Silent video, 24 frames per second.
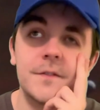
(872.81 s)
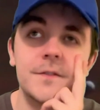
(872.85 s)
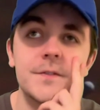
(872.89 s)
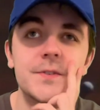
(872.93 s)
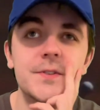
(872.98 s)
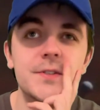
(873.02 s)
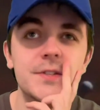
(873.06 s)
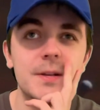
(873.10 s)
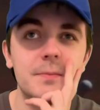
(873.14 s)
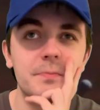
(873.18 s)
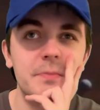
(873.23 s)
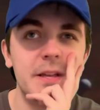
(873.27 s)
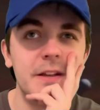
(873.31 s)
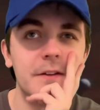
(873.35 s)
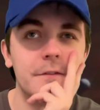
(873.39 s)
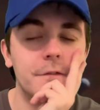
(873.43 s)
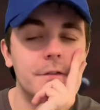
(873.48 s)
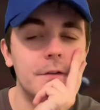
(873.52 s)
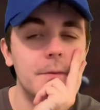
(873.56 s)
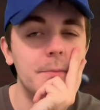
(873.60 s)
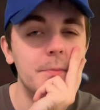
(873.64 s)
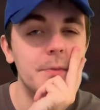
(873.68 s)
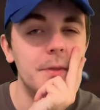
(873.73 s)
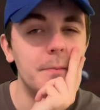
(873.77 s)
something
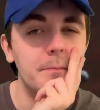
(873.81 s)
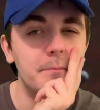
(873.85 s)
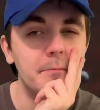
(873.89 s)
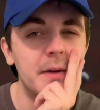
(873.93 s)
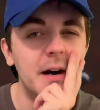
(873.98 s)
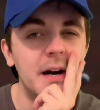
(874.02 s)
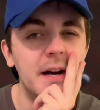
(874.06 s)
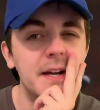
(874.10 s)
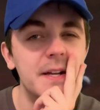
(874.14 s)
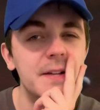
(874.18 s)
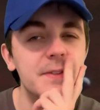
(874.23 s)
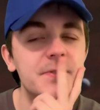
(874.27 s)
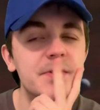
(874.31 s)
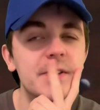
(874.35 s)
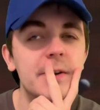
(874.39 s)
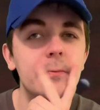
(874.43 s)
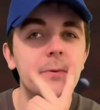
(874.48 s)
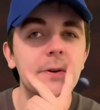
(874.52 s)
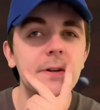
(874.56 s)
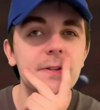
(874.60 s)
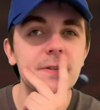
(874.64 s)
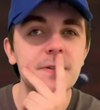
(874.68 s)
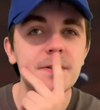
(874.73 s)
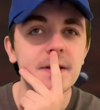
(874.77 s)
from the mines, I
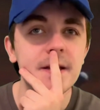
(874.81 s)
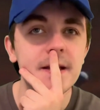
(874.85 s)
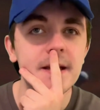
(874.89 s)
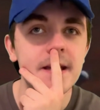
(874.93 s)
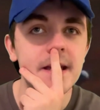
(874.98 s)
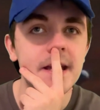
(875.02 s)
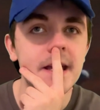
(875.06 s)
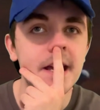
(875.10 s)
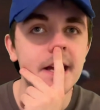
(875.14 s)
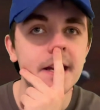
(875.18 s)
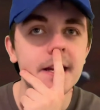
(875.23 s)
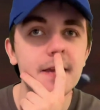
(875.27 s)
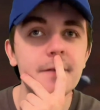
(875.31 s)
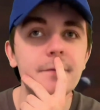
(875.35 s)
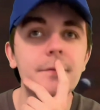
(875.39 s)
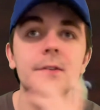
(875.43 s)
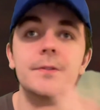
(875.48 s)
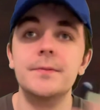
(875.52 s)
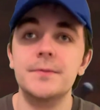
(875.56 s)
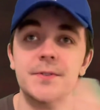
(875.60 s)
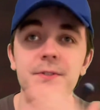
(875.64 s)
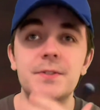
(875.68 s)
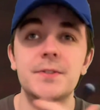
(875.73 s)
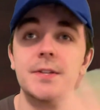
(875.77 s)
want to say, and
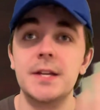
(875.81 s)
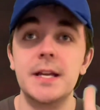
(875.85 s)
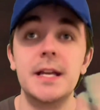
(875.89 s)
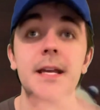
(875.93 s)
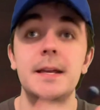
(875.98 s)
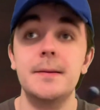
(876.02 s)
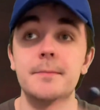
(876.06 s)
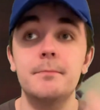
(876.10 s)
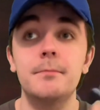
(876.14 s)
even, say,